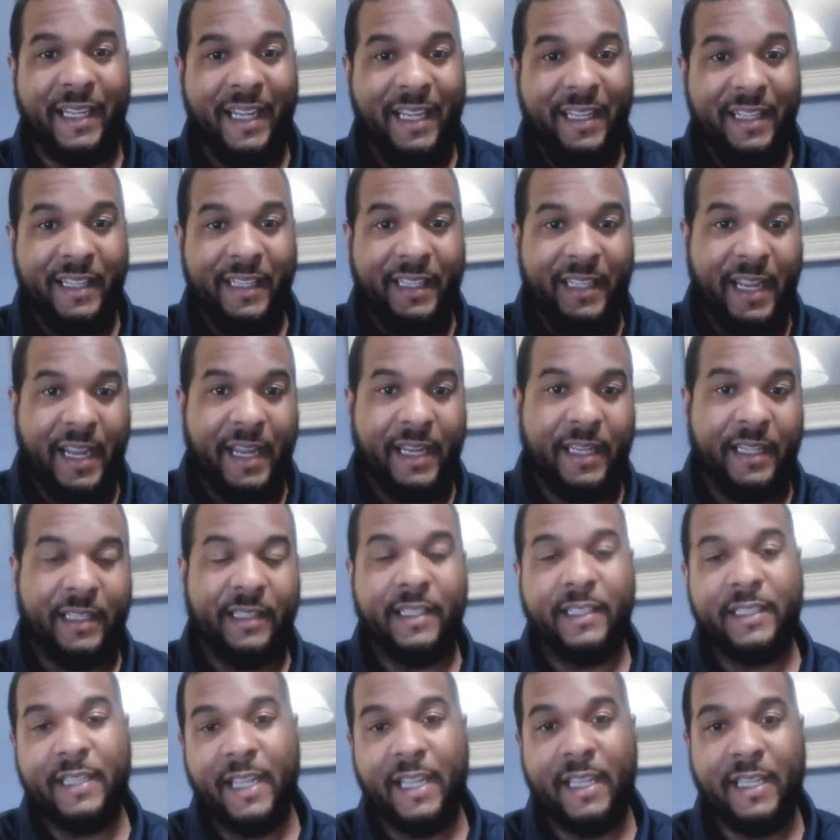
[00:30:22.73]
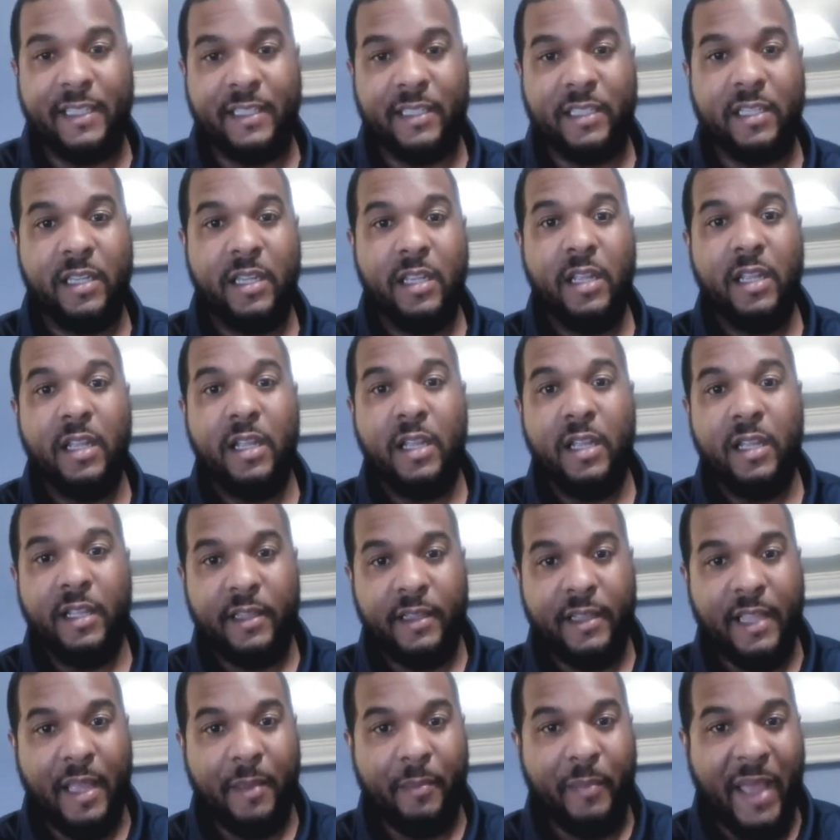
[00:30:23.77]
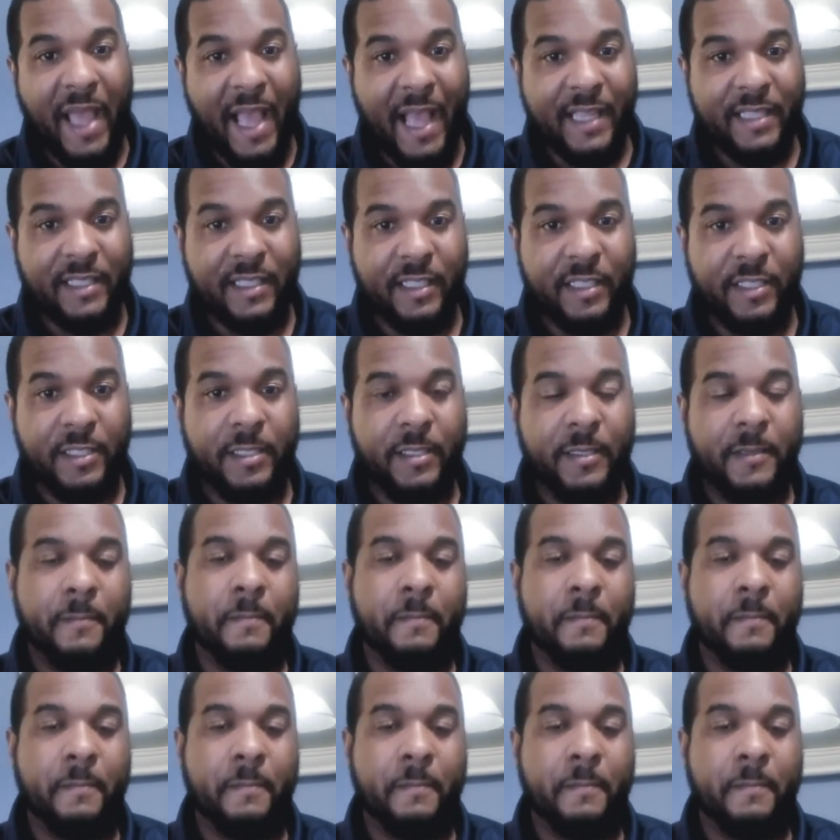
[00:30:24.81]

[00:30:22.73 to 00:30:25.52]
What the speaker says: indicating the days that passes.